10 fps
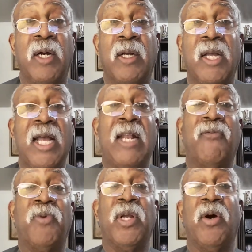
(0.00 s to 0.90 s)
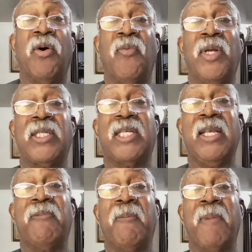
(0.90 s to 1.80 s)
Huh? And if we always
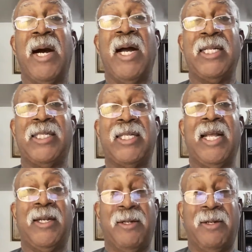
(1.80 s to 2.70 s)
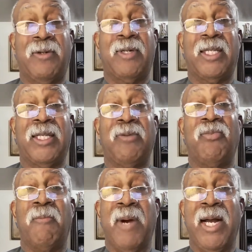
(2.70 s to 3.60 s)
keep a mindset
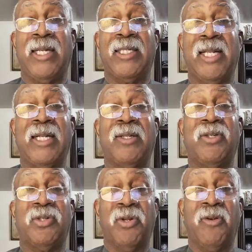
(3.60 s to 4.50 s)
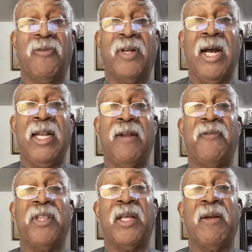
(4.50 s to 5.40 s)
the mindset to serve God.
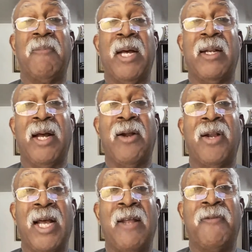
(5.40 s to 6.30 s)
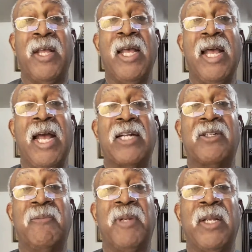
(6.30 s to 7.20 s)
Everything about our life
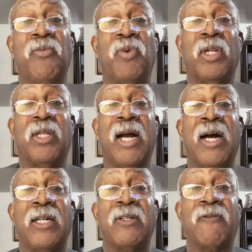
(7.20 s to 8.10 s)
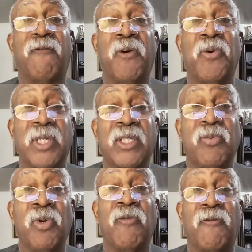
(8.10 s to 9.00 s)
has to be with God's
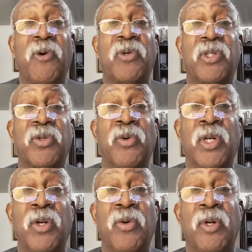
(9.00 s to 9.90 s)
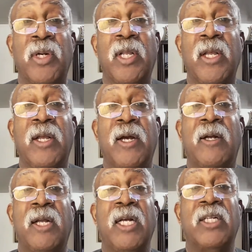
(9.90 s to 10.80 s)
focus. We're focused on the Lord.
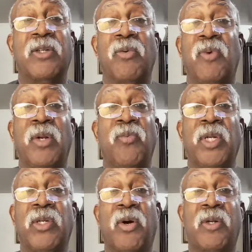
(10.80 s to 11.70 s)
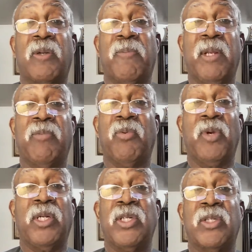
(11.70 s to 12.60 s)
Huh? So when we talk to people,
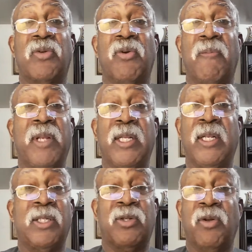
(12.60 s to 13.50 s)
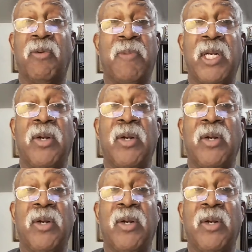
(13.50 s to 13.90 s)
we're just going to be, it's going to